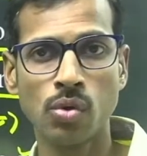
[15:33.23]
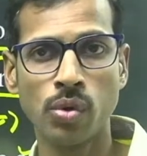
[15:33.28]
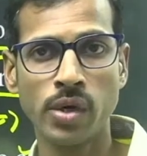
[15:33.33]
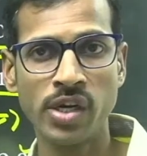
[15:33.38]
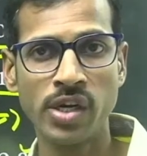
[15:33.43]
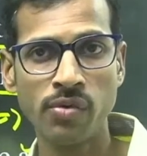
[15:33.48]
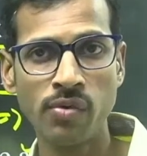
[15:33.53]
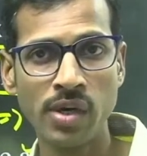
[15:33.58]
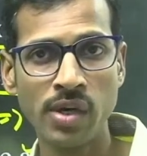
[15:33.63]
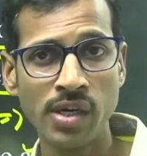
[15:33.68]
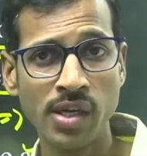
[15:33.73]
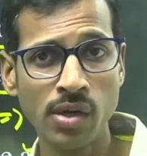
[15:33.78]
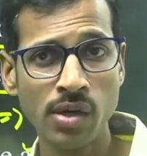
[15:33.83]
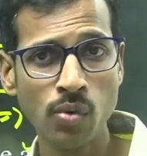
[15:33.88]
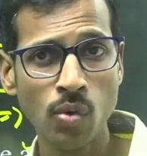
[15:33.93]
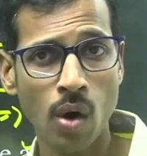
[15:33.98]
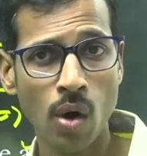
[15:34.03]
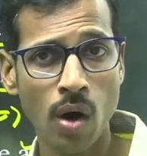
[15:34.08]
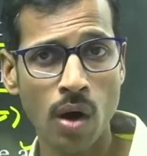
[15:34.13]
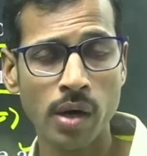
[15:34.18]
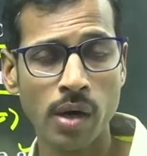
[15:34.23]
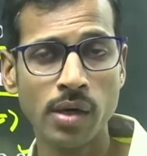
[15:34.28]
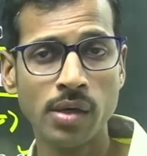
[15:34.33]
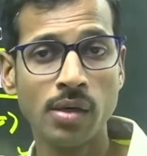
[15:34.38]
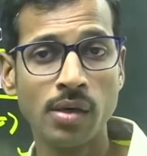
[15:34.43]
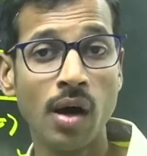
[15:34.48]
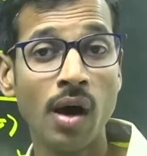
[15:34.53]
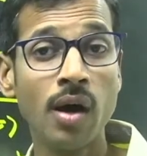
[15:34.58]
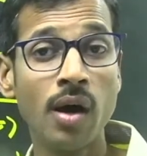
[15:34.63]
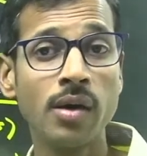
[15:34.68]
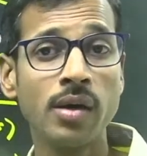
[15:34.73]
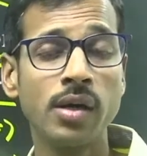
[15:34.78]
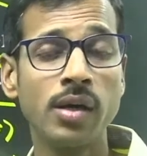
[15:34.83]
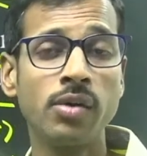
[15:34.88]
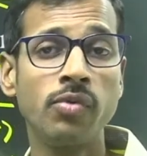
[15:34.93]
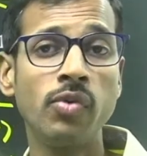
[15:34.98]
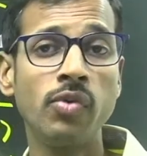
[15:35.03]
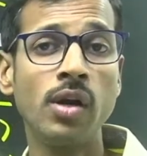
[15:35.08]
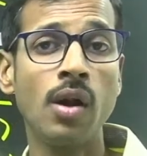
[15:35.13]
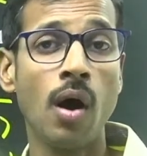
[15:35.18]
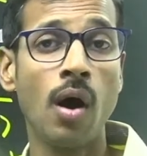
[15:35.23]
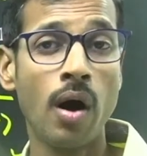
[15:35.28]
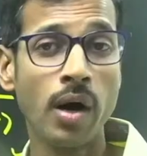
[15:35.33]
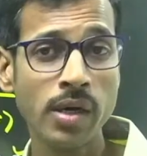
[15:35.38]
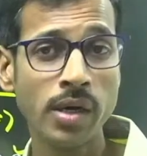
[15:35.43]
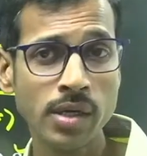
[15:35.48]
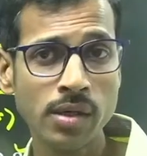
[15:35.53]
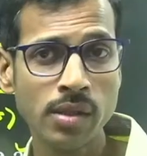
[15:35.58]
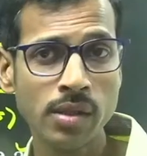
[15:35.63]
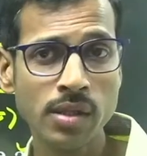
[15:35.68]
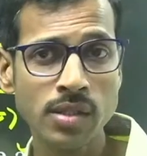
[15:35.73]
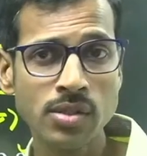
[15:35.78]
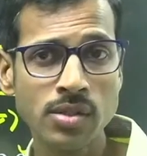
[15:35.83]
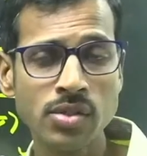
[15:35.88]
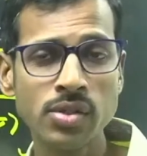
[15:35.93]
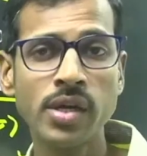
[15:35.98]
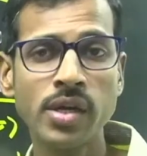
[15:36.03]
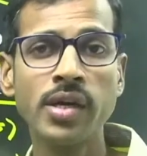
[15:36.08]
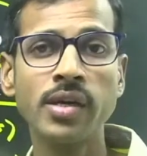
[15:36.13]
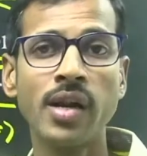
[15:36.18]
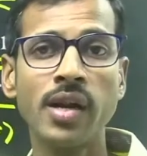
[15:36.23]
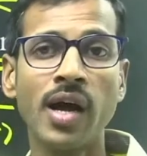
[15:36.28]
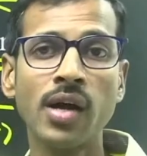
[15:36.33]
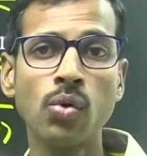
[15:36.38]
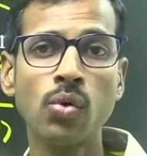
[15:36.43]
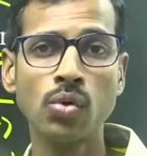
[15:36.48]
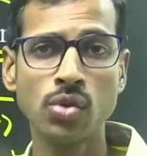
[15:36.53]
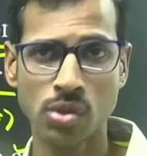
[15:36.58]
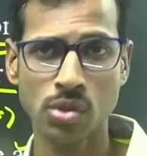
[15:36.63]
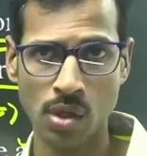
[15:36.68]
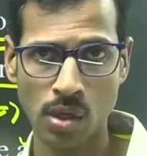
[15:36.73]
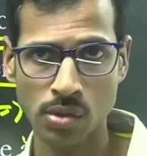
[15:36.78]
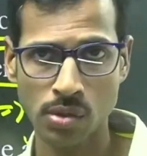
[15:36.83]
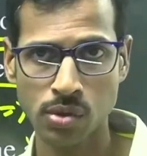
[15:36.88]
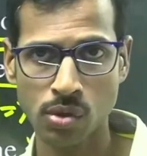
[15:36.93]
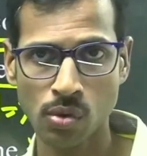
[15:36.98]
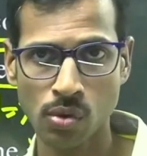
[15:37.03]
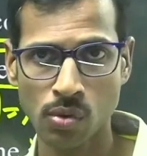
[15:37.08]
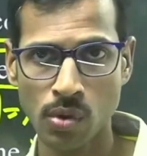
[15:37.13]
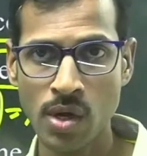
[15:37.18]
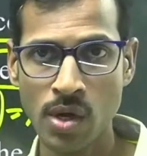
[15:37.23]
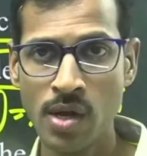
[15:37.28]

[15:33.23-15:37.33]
It will give audit, or it will audit the state accounts also.